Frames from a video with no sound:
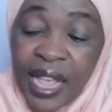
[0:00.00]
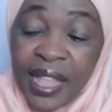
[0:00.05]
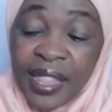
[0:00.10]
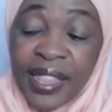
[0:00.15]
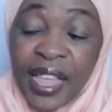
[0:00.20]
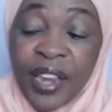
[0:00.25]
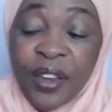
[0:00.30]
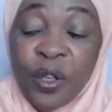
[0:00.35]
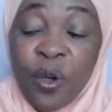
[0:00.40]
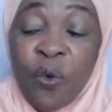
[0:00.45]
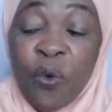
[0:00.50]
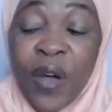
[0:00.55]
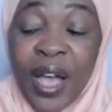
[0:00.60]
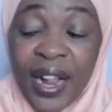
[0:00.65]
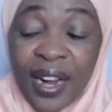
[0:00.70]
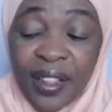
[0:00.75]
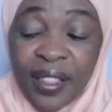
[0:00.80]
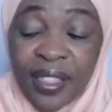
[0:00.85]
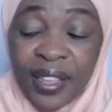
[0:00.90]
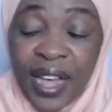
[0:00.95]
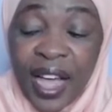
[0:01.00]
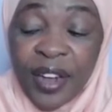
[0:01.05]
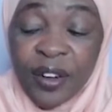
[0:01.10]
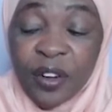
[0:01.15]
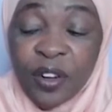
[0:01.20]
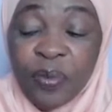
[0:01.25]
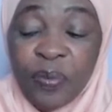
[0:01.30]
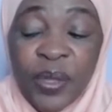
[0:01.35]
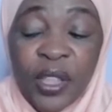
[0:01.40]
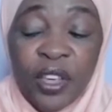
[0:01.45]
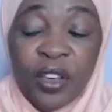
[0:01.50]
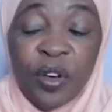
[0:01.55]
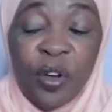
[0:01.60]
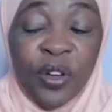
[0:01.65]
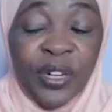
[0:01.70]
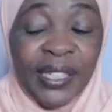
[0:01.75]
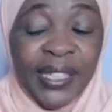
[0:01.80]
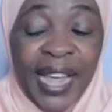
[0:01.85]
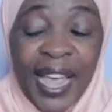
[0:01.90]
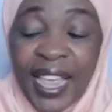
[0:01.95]
The new wealth cannot be
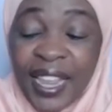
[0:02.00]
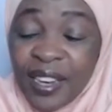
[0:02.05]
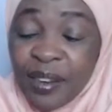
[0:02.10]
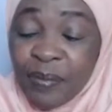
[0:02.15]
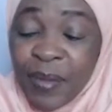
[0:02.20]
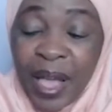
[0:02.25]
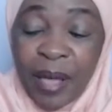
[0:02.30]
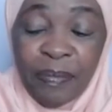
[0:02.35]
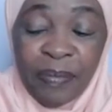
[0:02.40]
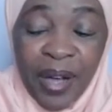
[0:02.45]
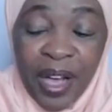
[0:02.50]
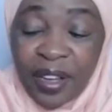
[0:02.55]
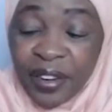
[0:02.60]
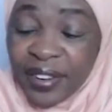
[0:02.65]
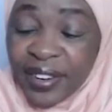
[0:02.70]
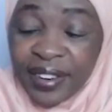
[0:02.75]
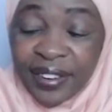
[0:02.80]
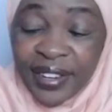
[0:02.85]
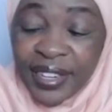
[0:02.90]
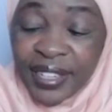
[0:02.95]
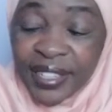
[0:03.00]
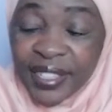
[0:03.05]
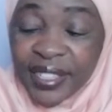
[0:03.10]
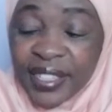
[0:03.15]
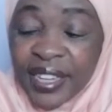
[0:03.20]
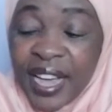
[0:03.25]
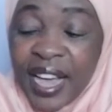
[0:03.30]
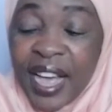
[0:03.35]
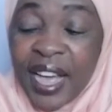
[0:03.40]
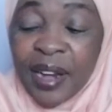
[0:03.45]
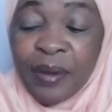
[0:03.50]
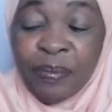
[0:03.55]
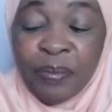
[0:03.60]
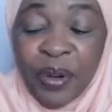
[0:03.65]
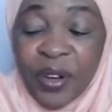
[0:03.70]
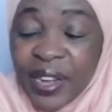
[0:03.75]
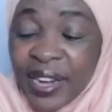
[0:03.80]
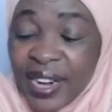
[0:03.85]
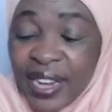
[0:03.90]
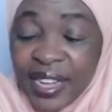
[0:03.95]
contained by boundaries and
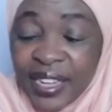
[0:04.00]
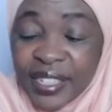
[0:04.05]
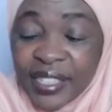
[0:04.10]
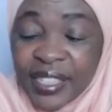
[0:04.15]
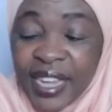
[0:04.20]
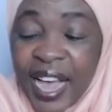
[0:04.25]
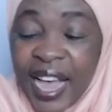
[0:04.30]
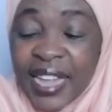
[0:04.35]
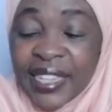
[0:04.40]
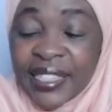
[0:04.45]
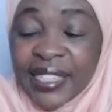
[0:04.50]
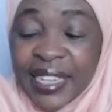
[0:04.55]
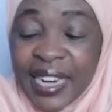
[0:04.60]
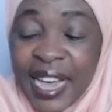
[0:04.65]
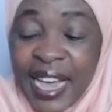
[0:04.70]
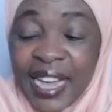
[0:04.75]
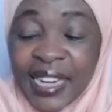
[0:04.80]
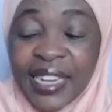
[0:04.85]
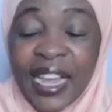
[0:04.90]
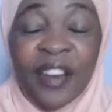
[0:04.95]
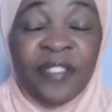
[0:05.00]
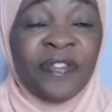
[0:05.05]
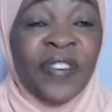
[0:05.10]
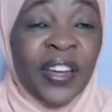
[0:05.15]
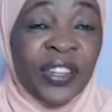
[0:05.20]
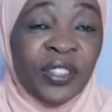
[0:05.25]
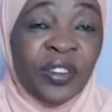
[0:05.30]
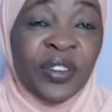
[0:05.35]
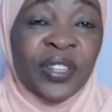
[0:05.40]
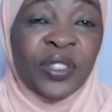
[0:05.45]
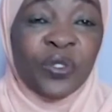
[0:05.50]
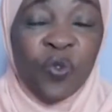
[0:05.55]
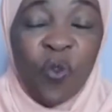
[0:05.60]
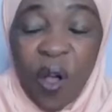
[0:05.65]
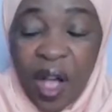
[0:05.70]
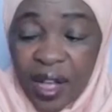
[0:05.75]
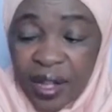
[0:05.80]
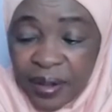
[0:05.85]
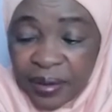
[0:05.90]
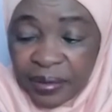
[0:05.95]
borders as land and factories
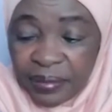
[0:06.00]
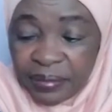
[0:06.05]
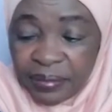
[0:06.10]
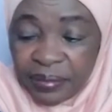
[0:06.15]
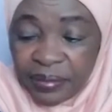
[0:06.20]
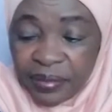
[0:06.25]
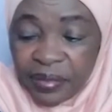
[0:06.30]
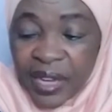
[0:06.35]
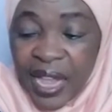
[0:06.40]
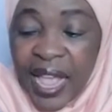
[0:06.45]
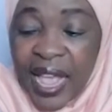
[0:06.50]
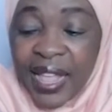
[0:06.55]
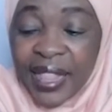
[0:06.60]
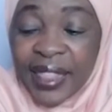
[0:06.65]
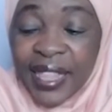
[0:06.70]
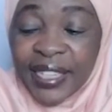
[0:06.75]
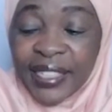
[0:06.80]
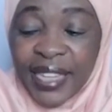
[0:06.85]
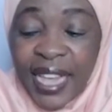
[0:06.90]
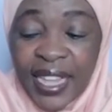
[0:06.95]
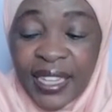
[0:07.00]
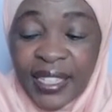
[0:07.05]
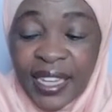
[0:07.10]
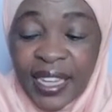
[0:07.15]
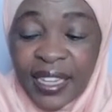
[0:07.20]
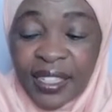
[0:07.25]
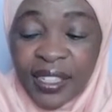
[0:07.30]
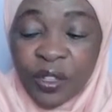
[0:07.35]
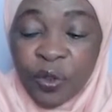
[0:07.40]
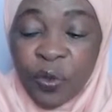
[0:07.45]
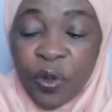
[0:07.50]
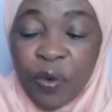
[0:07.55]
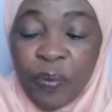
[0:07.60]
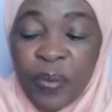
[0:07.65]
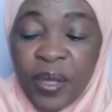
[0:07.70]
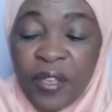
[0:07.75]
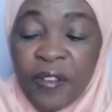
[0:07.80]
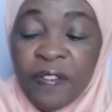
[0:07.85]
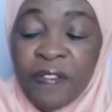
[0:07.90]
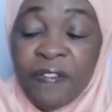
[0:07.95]
were. The changes will
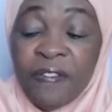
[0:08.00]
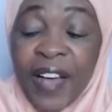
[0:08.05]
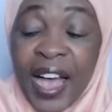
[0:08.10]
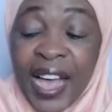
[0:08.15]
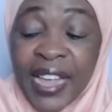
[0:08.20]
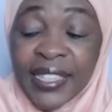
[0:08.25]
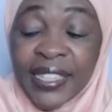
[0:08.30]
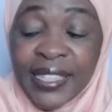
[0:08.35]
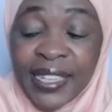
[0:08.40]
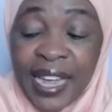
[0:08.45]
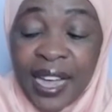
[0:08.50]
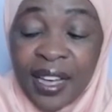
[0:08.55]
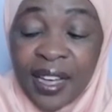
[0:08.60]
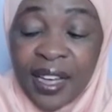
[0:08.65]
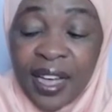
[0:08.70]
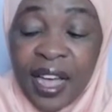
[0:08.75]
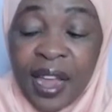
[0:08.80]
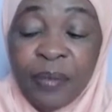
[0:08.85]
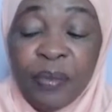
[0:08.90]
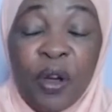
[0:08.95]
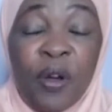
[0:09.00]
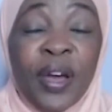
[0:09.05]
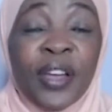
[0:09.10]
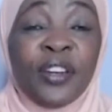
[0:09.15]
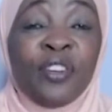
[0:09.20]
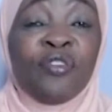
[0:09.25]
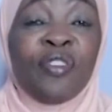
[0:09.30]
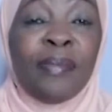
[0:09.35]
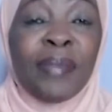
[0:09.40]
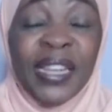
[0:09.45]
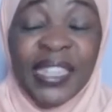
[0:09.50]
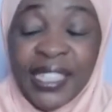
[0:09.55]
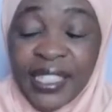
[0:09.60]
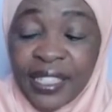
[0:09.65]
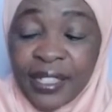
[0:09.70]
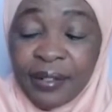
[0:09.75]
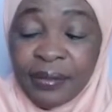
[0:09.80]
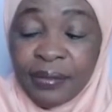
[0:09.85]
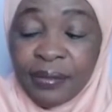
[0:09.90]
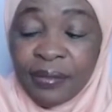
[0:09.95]
be faster and more dramatic.
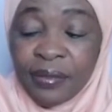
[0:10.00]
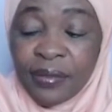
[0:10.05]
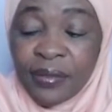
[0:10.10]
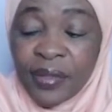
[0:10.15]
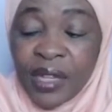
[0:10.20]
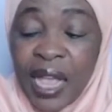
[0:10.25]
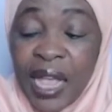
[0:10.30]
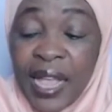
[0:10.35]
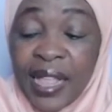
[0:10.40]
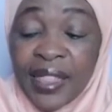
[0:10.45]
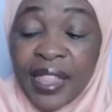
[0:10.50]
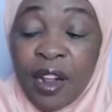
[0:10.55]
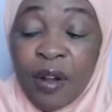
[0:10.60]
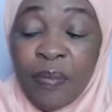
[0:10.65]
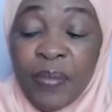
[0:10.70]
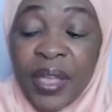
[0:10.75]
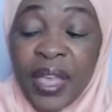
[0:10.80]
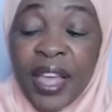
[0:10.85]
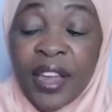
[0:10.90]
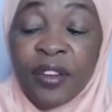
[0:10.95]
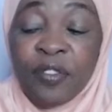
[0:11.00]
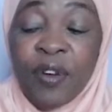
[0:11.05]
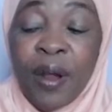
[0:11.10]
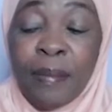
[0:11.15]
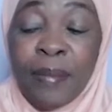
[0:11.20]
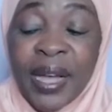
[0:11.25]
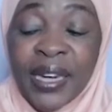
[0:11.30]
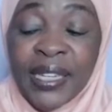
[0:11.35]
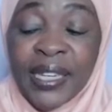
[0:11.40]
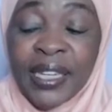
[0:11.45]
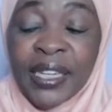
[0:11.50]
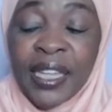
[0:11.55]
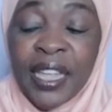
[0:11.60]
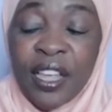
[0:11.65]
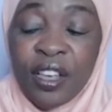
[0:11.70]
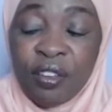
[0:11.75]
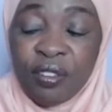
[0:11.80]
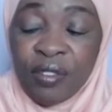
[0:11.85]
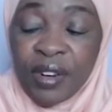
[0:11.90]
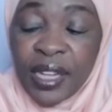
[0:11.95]
There will be a dramatic
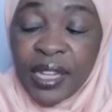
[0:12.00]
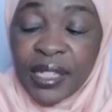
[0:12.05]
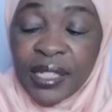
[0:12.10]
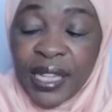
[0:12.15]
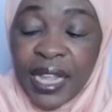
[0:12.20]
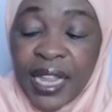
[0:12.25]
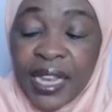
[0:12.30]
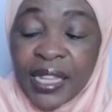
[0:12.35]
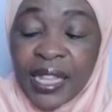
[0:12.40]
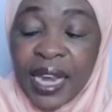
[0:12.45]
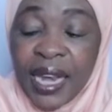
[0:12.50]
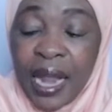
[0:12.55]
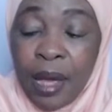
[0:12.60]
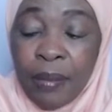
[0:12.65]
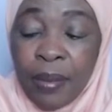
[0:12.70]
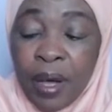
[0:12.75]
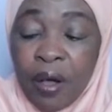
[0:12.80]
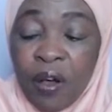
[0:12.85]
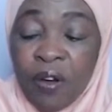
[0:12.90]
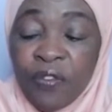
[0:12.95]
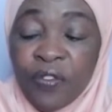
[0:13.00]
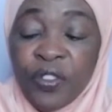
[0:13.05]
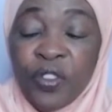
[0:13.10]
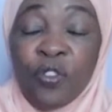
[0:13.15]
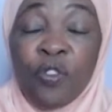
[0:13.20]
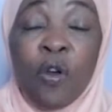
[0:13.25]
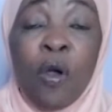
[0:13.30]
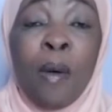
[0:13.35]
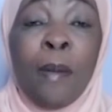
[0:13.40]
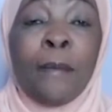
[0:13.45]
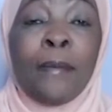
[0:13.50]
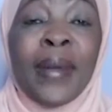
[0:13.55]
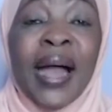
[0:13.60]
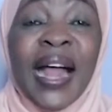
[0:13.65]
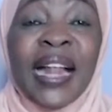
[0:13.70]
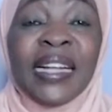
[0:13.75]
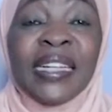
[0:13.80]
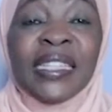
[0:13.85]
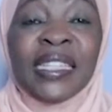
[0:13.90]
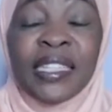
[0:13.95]
increase in the number of new
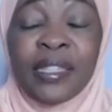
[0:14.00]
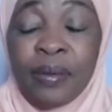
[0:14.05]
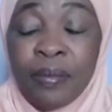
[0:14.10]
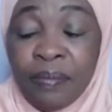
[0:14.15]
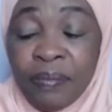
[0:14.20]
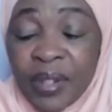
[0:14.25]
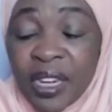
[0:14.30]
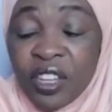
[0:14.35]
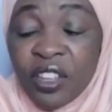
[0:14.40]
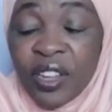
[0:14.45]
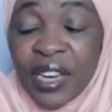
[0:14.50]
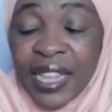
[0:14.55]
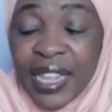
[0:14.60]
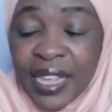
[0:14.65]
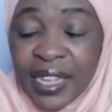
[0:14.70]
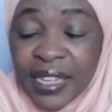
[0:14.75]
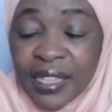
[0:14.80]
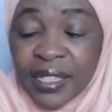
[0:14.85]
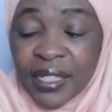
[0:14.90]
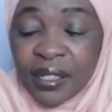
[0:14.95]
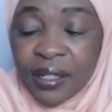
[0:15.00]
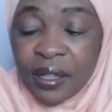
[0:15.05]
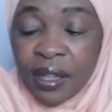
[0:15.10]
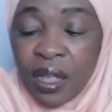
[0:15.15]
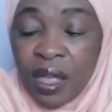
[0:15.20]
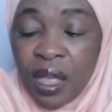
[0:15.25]
multi-millionaires.